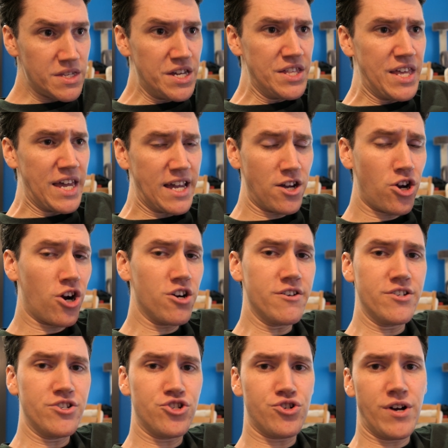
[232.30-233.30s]
and they
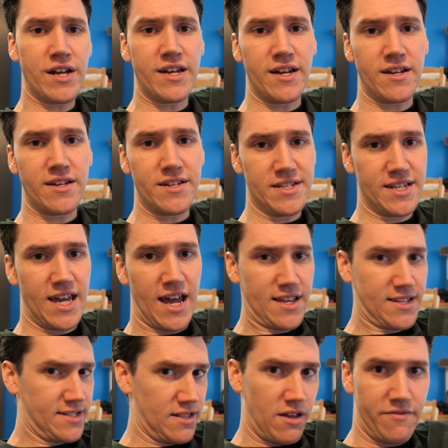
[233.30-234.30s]
encourage drinking because
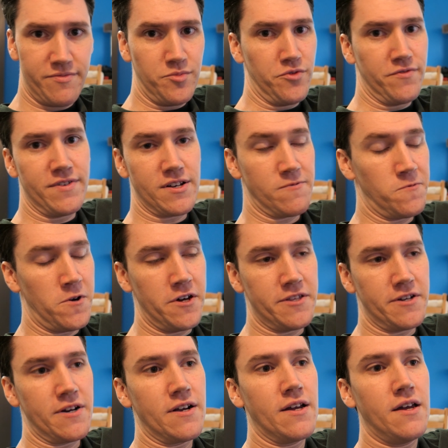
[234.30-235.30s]
cats love moving
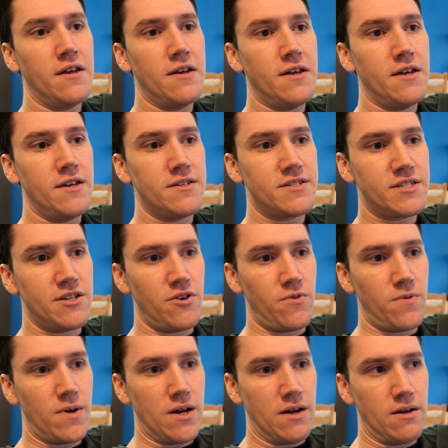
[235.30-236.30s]
water.
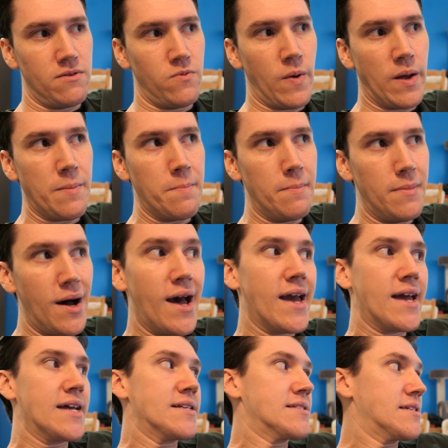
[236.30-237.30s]
So uh, we
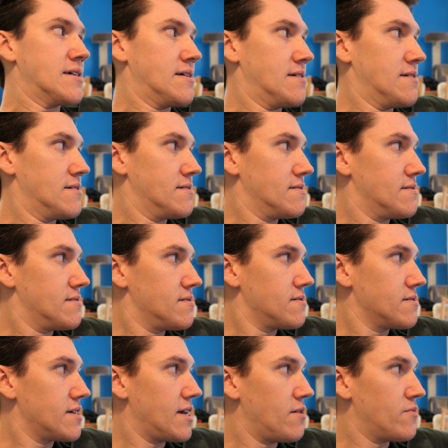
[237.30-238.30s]
might
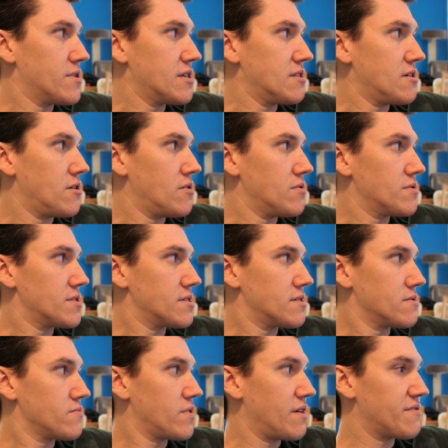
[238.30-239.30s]
get one of
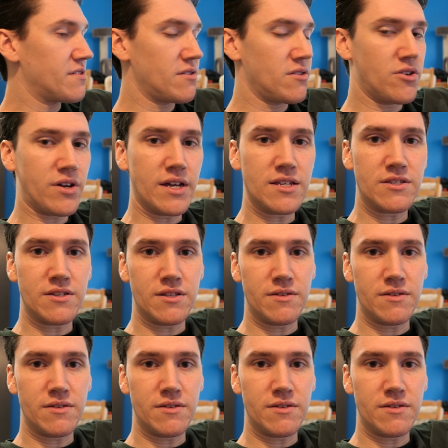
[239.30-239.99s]
those. We have to look into